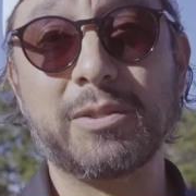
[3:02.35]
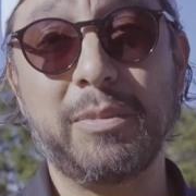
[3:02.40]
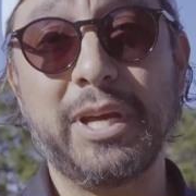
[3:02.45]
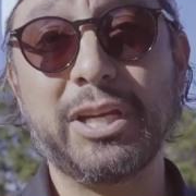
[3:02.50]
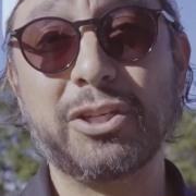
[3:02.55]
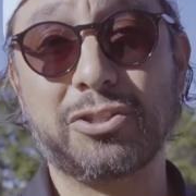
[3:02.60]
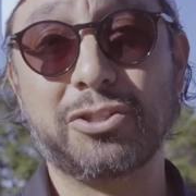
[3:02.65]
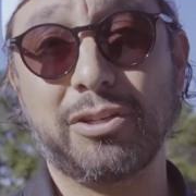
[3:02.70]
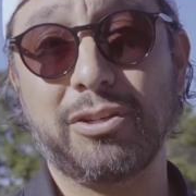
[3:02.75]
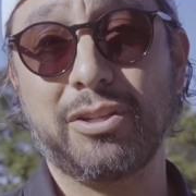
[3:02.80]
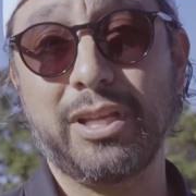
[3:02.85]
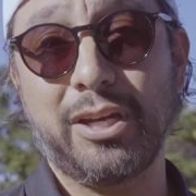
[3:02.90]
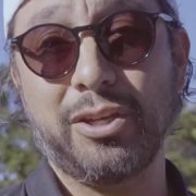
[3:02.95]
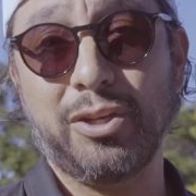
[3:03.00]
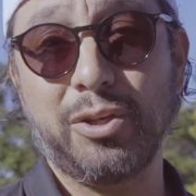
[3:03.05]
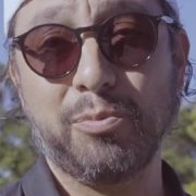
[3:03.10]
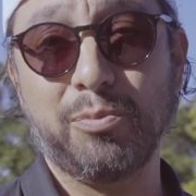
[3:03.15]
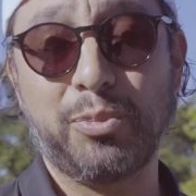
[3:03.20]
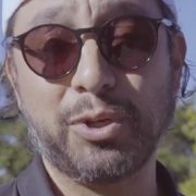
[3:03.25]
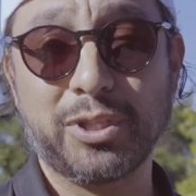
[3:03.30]
And make sure that
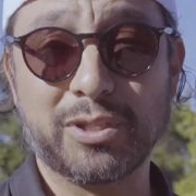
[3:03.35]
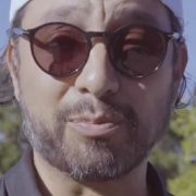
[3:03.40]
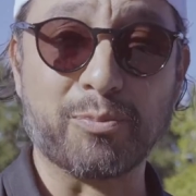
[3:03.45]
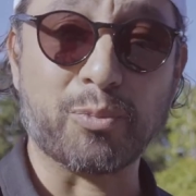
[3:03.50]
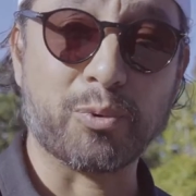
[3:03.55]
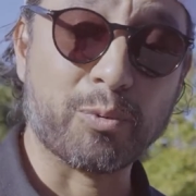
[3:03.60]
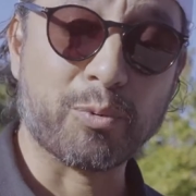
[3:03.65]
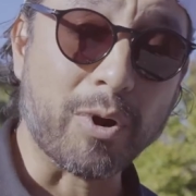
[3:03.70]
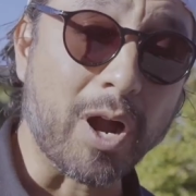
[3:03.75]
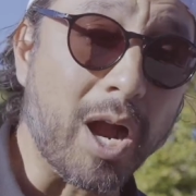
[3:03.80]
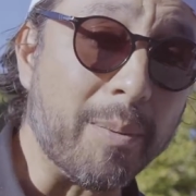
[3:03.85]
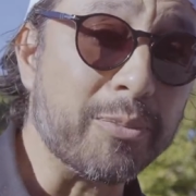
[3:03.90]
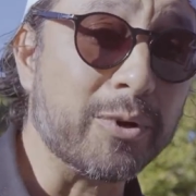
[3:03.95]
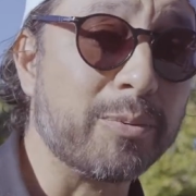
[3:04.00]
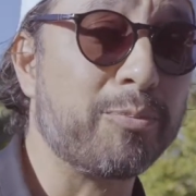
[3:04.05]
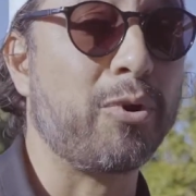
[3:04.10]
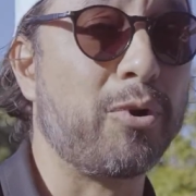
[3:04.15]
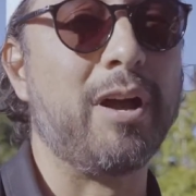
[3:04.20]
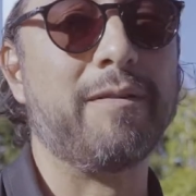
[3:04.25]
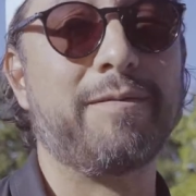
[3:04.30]
you put the
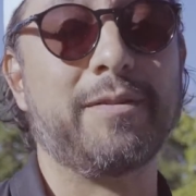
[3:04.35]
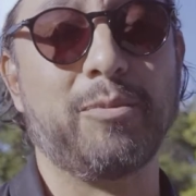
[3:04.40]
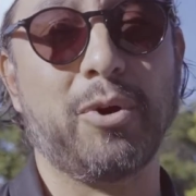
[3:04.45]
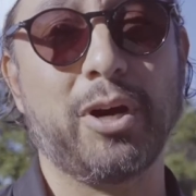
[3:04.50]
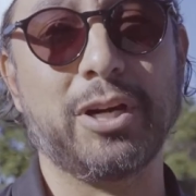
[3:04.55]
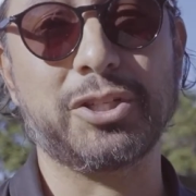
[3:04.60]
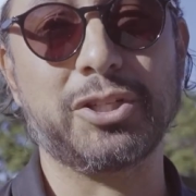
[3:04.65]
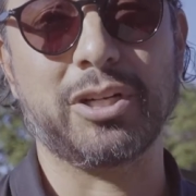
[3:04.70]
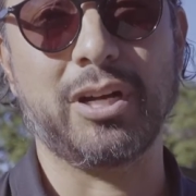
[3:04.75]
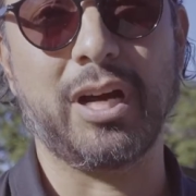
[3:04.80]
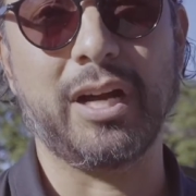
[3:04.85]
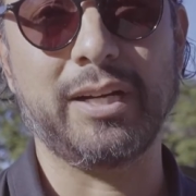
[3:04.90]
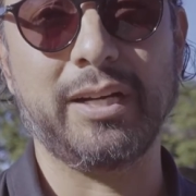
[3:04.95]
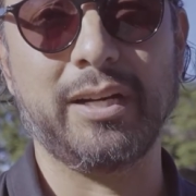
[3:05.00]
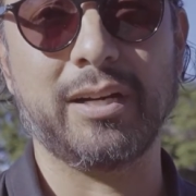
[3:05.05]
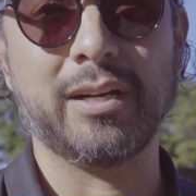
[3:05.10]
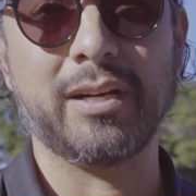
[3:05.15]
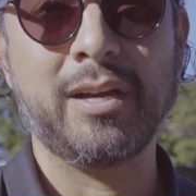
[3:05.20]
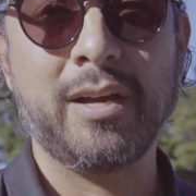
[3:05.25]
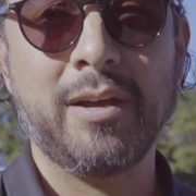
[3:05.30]
proper profit margin on
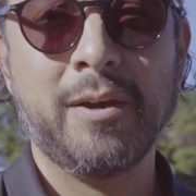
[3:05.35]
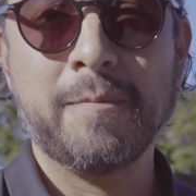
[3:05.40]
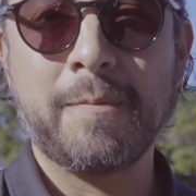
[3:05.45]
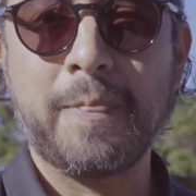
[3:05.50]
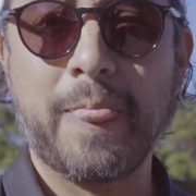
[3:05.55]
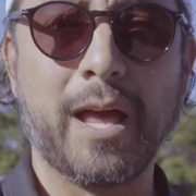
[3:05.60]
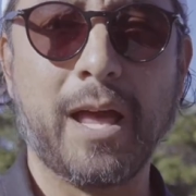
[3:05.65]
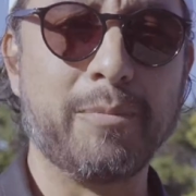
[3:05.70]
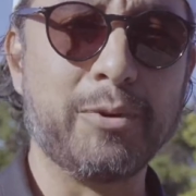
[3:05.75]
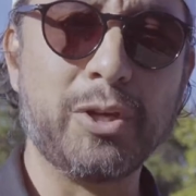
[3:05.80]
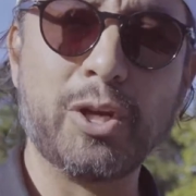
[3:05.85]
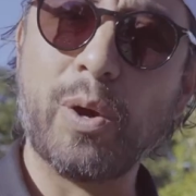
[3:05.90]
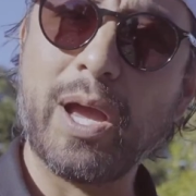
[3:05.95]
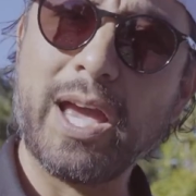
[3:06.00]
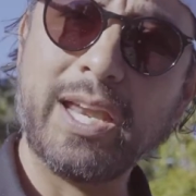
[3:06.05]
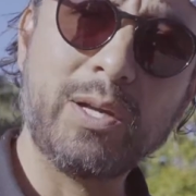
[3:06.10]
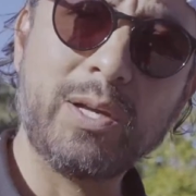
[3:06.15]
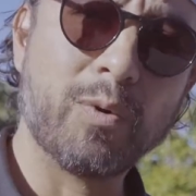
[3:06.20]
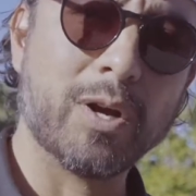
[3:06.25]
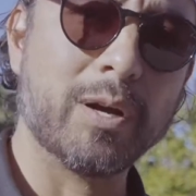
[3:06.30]
here.
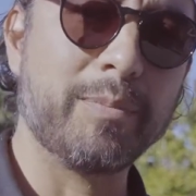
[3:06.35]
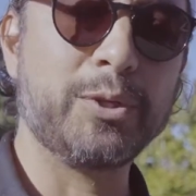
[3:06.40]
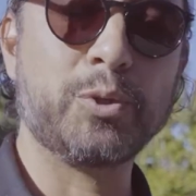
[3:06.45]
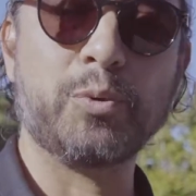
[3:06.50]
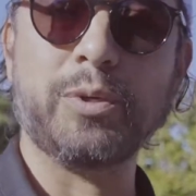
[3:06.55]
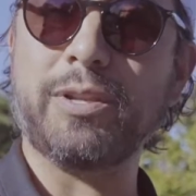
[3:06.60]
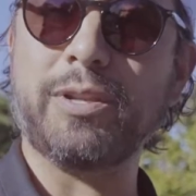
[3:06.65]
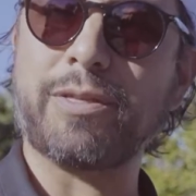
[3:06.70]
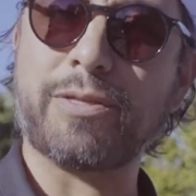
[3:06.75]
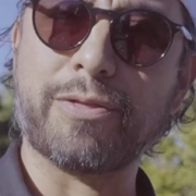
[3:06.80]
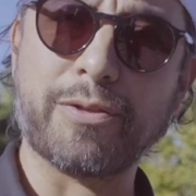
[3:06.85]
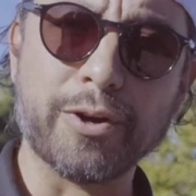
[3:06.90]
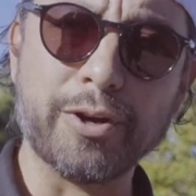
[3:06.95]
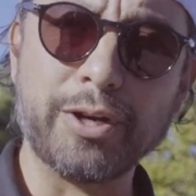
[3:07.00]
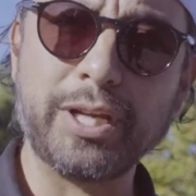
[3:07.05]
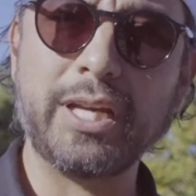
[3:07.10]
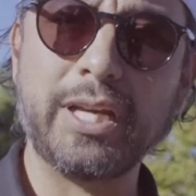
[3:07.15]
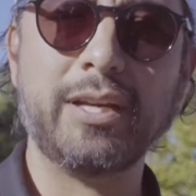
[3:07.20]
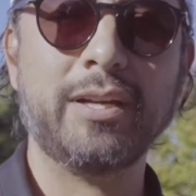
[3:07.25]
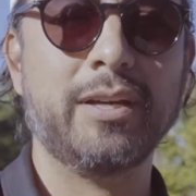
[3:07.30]
Anywhere between
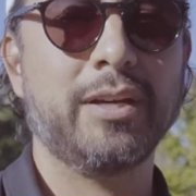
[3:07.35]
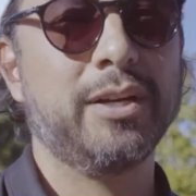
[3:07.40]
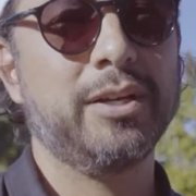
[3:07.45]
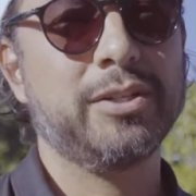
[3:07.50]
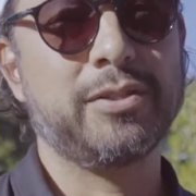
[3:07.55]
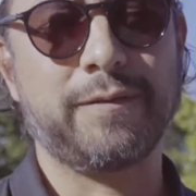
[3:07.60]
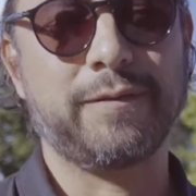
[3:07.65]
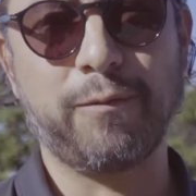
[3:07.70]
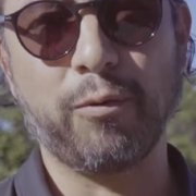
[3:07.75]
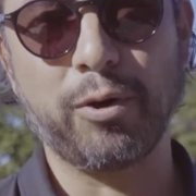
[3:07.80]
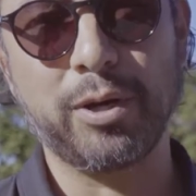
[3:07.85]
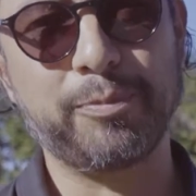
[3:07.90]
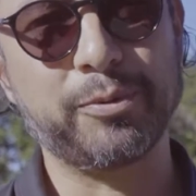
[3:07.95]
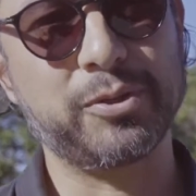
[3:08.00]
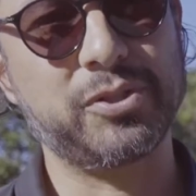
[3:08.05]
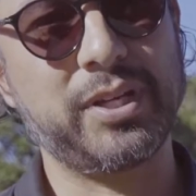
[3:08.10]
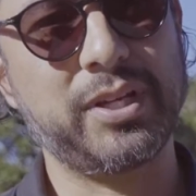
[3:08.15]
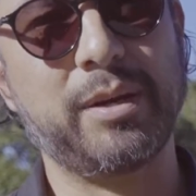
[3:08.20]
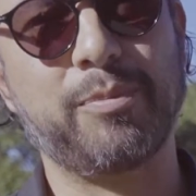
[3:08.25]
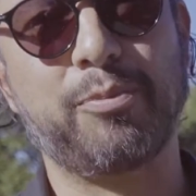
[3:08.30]
30 to
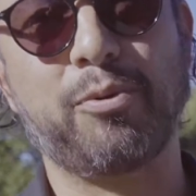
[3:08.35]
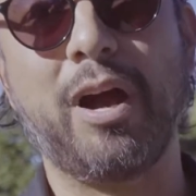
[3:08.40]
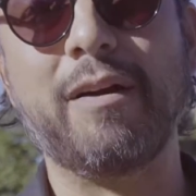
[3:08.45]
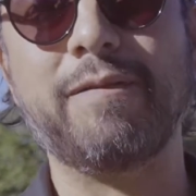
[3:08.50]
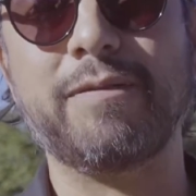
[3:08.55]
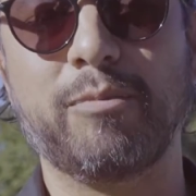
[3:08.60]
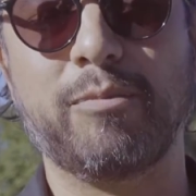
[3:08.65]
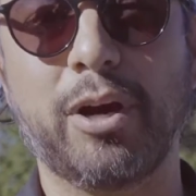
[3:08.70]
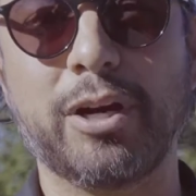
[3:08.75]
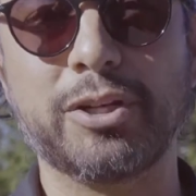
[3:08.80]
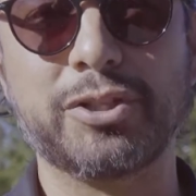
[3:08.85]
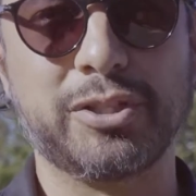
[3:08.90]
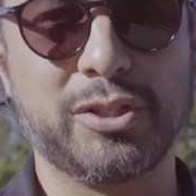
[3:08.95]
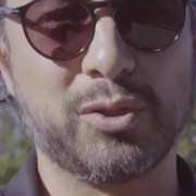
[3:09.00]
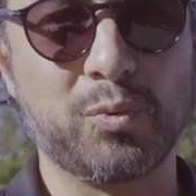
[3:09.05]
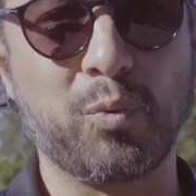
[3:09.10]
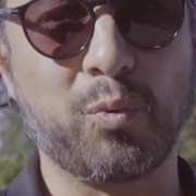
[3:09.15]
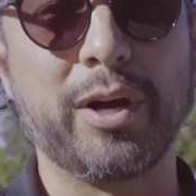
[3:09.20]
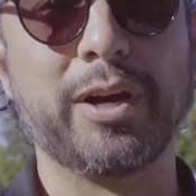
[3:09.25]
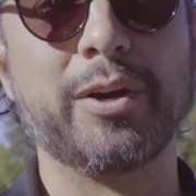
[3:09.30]
40% of profit margin
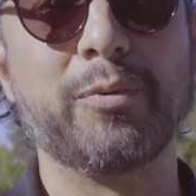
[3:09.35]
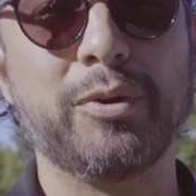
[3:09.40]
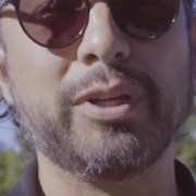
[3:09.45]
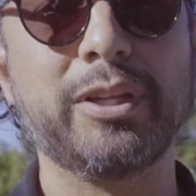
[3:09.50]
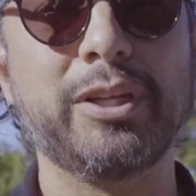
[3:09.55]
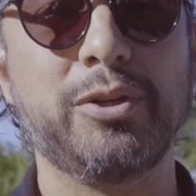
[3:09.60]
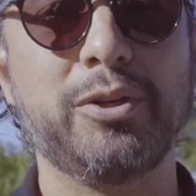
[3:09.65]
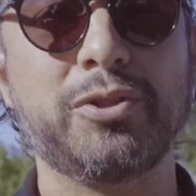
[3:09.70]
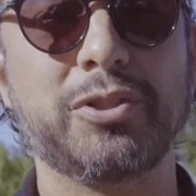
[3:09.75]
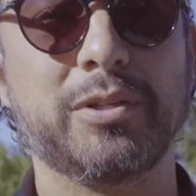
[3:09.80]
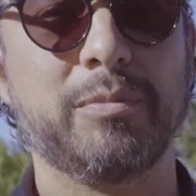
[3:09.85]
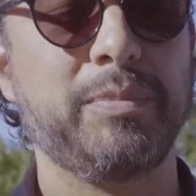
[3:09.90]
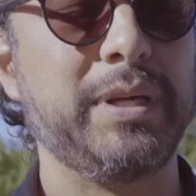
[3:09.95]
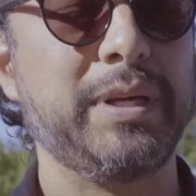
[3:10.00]
is where really you should